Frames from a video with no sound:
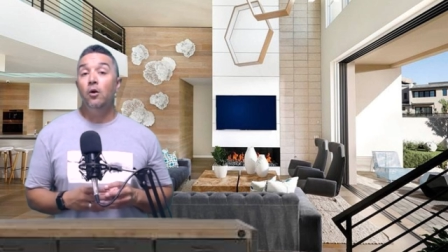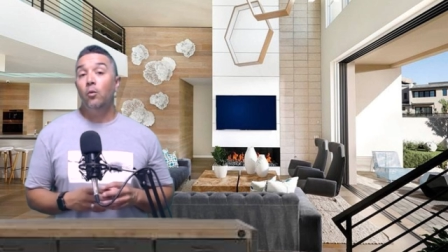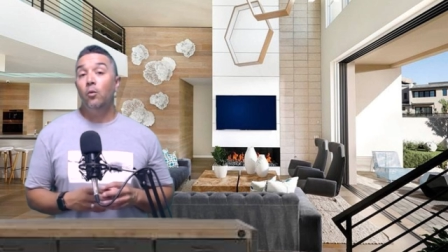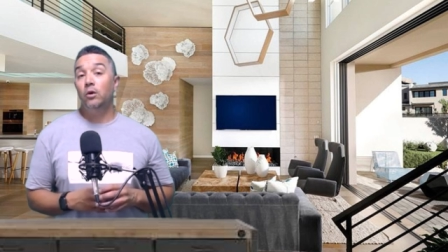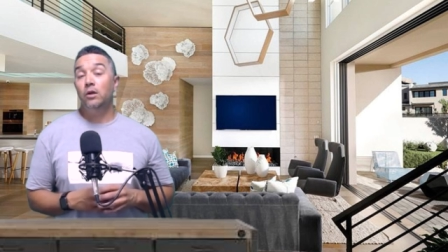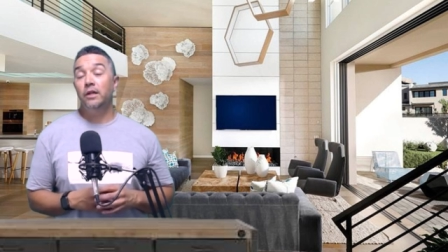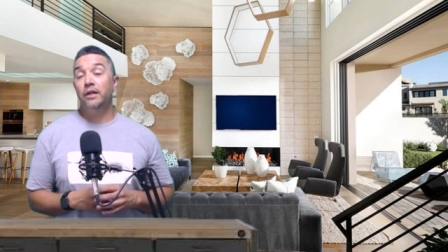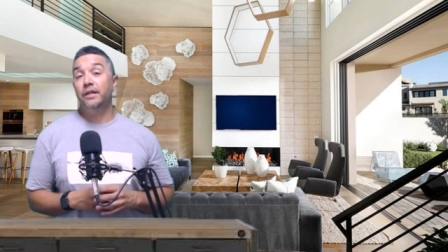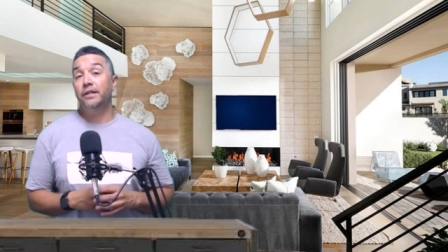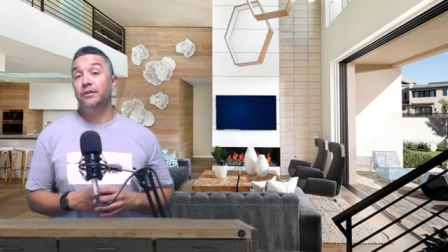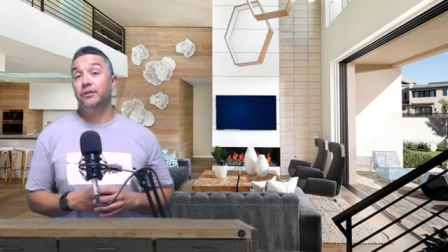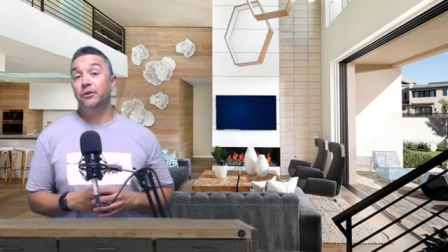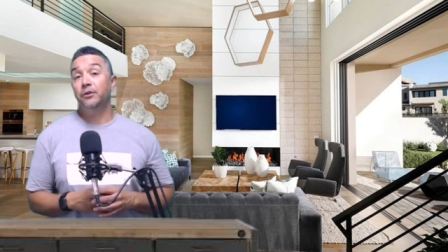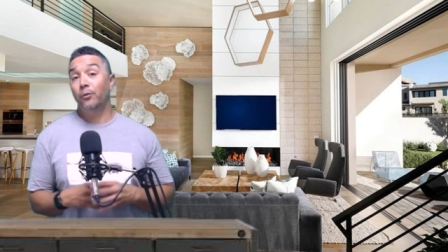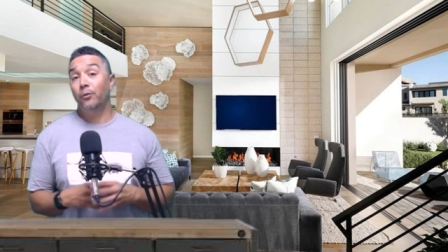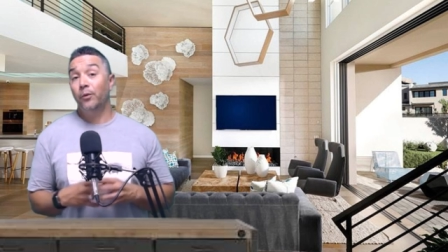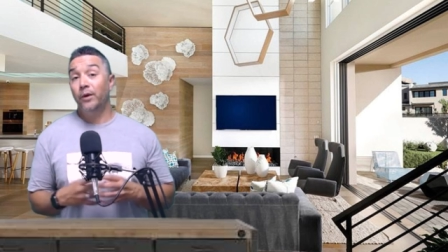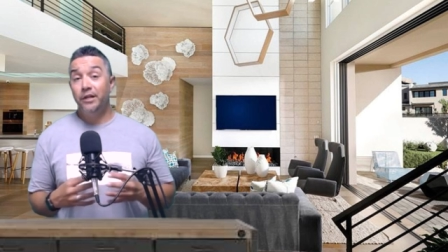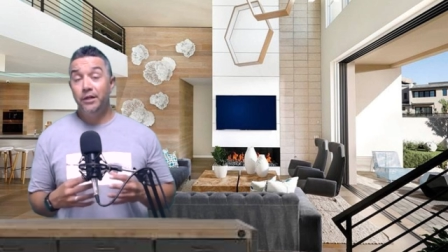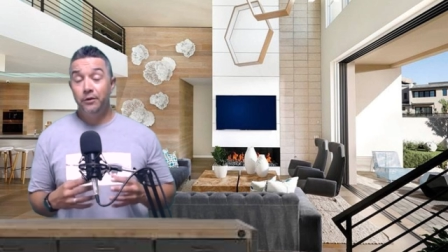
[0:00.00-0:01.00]
we're looking
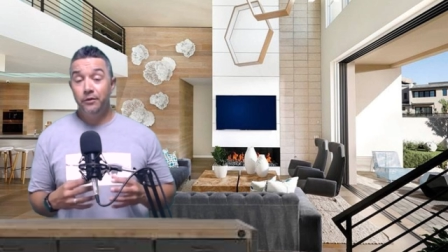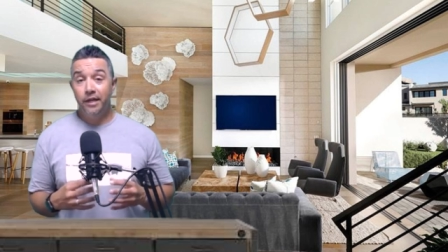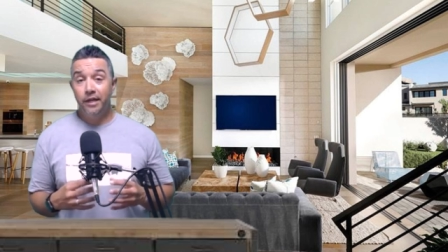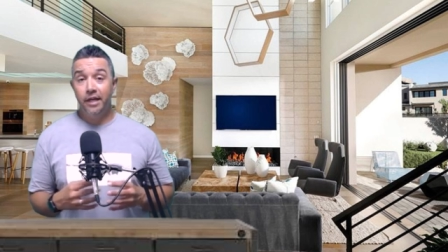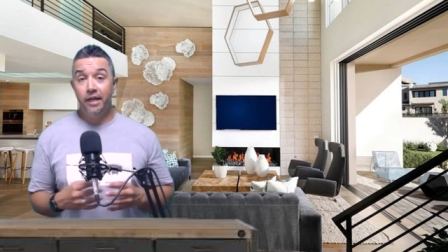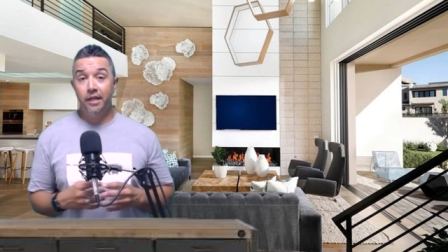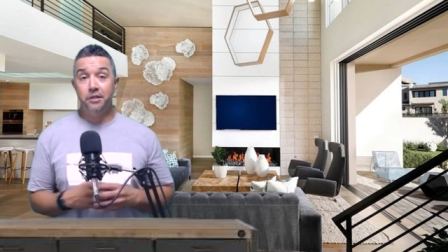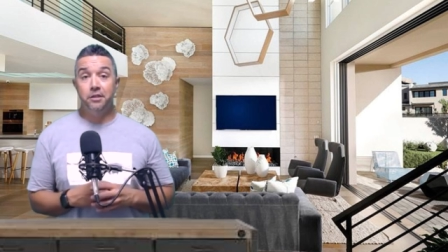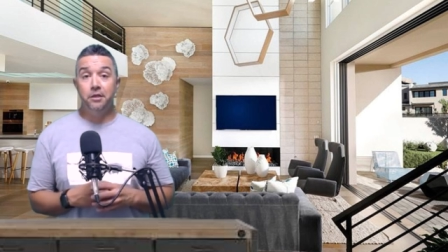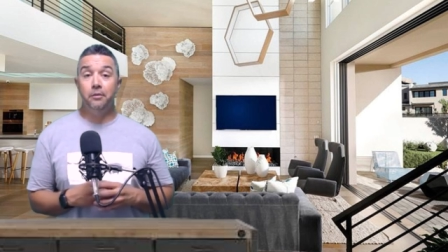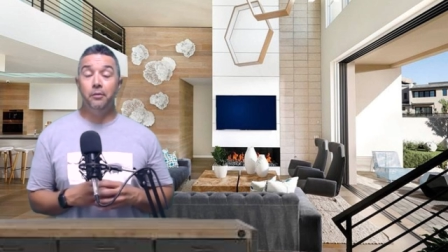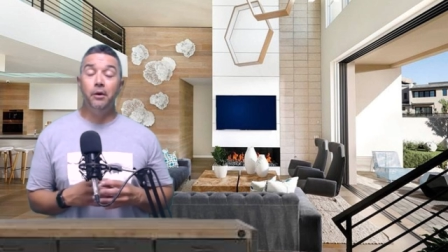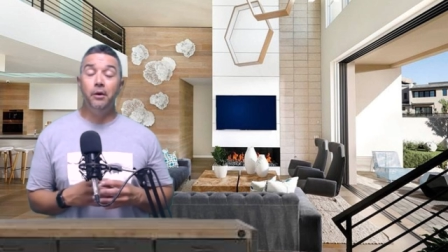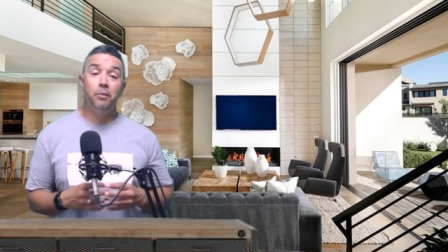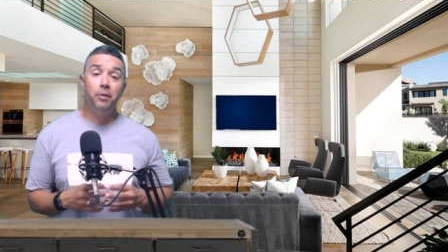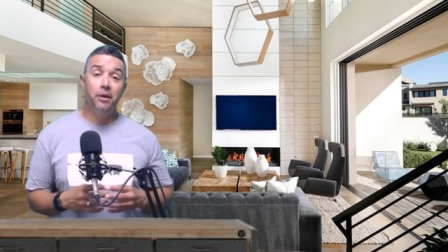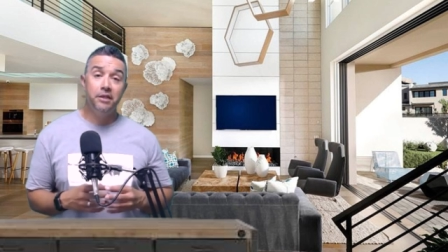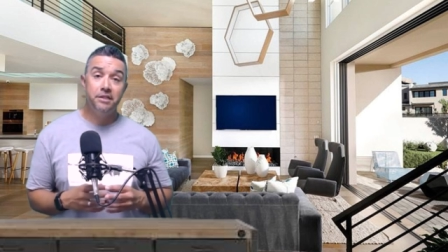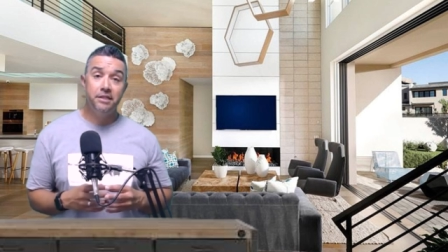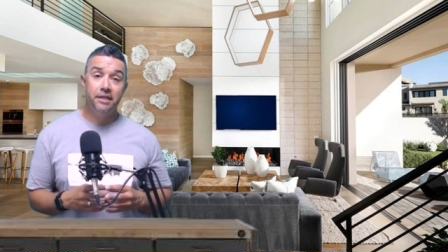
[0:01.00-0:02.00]
to redo the kitchen,
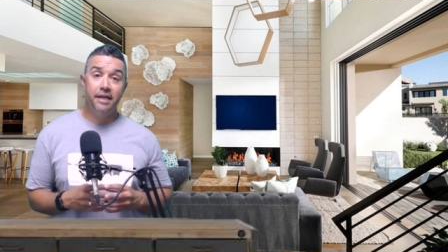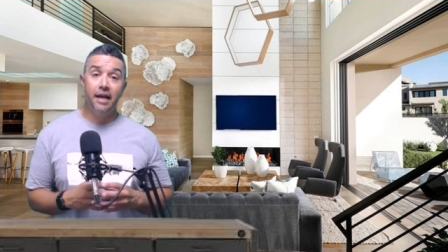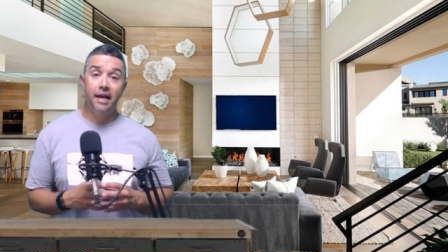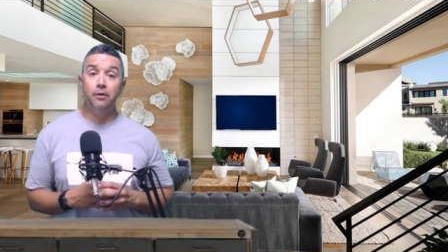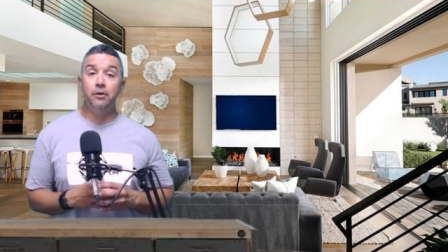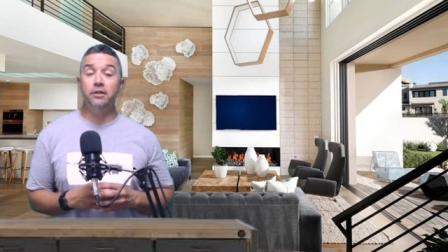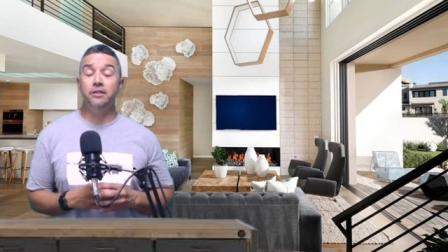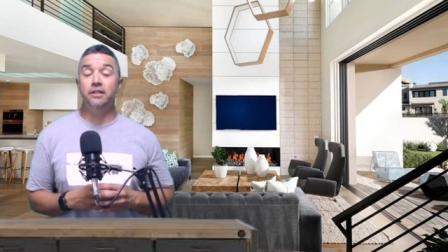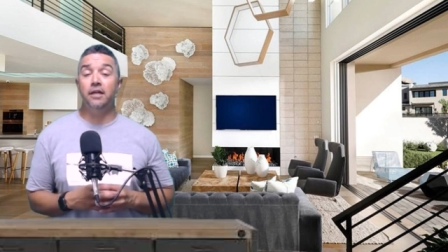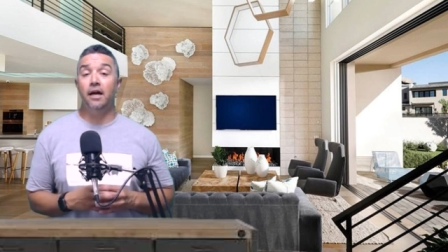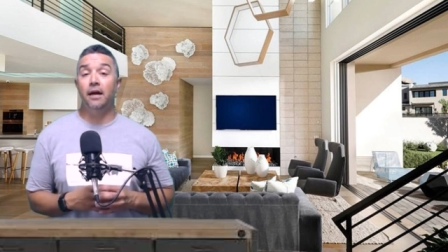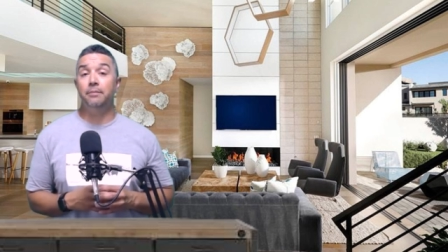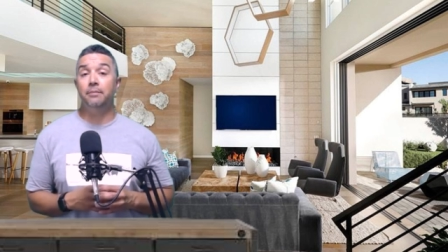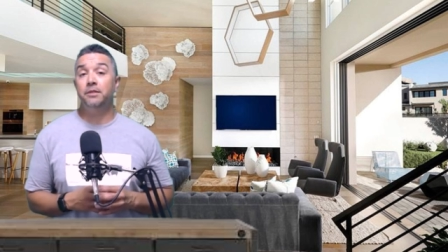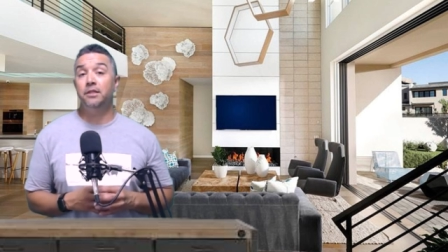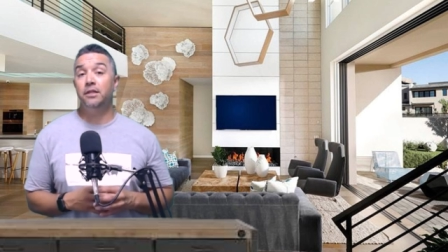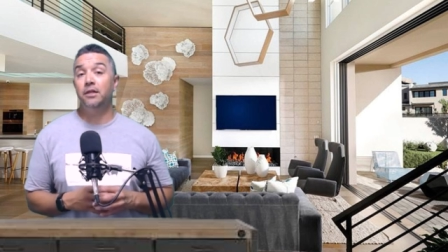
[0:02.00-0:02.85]
replace the countertops.